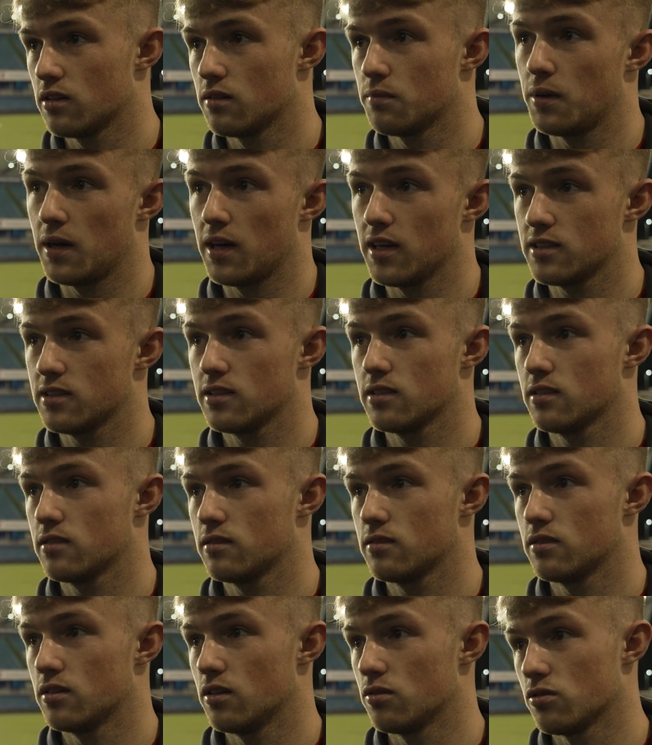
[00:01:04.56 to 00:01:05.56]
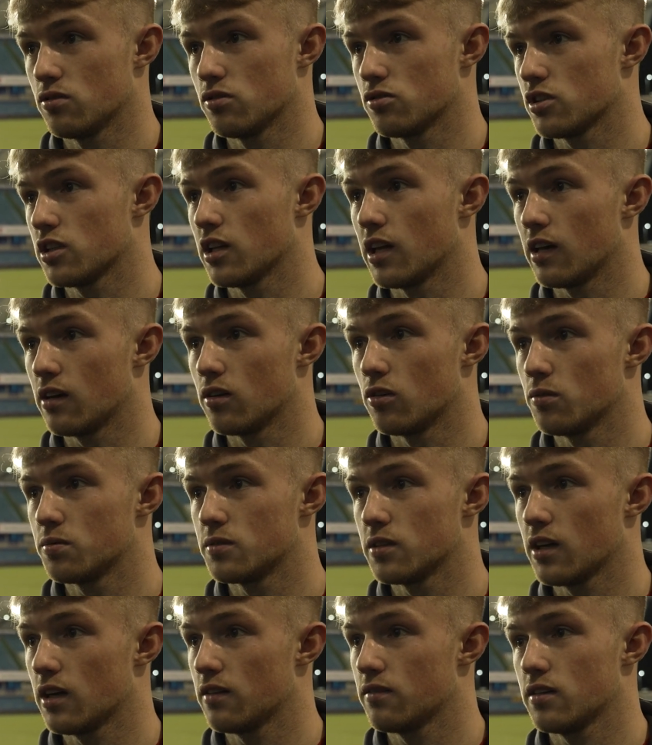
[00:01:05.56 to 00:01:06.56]
and Pat, you know, they're all just linking up
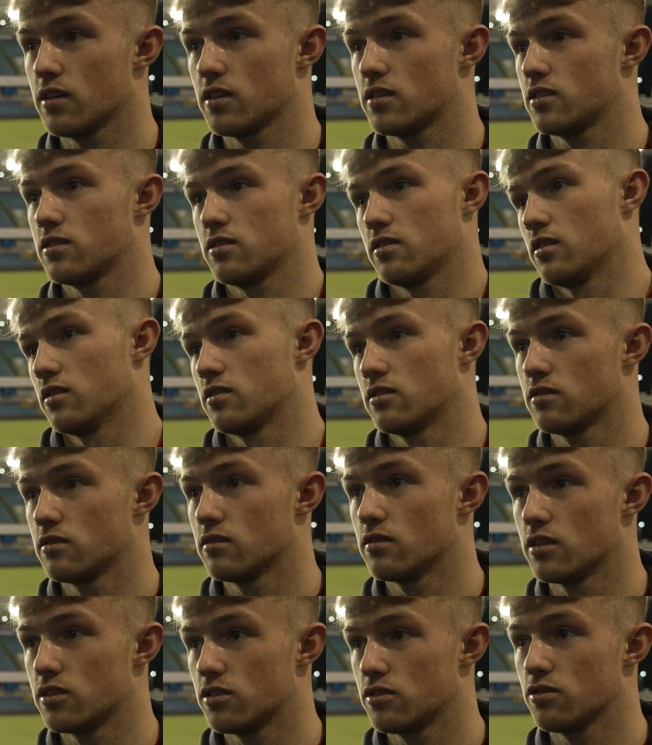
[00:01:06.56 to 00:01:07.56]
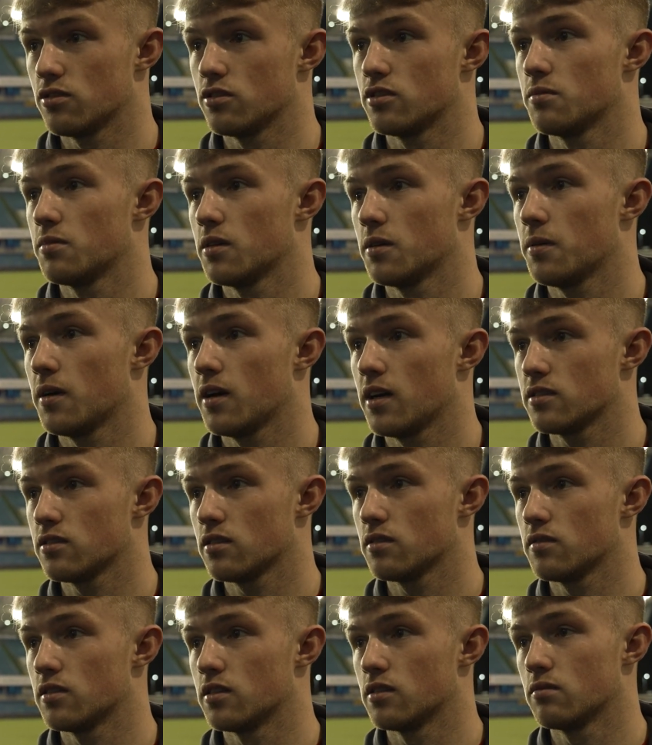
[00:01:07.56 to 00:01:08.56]
together. It's it's it's true to be a part
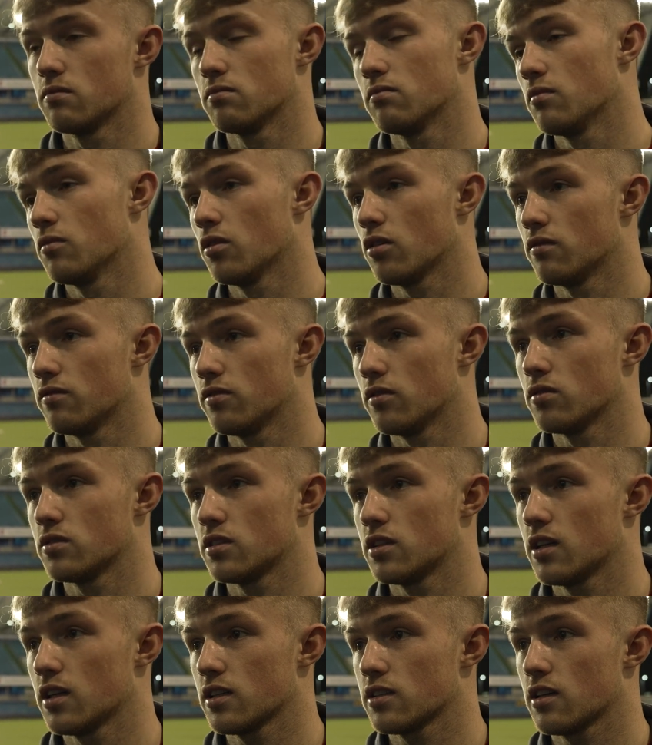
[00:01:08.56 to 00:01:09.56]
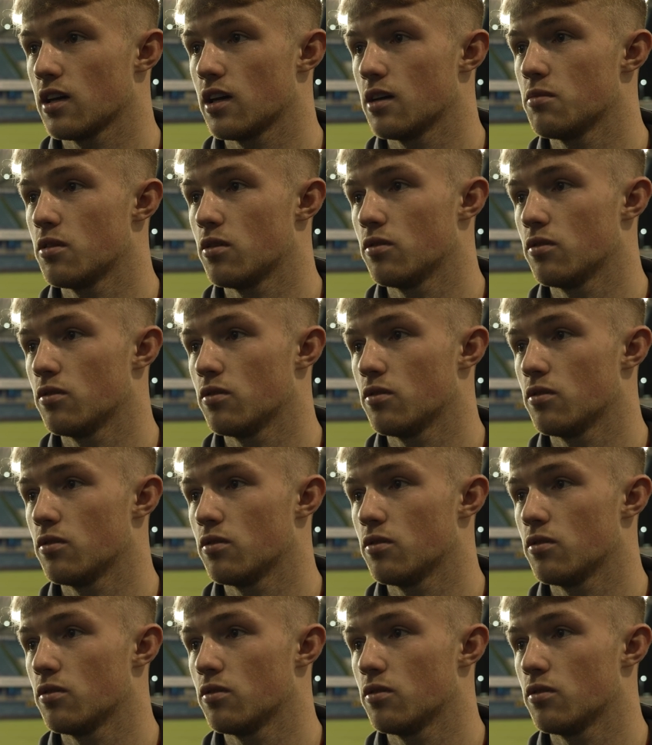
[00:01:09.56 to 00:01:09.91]
of, and I'm looking forward to the next game, and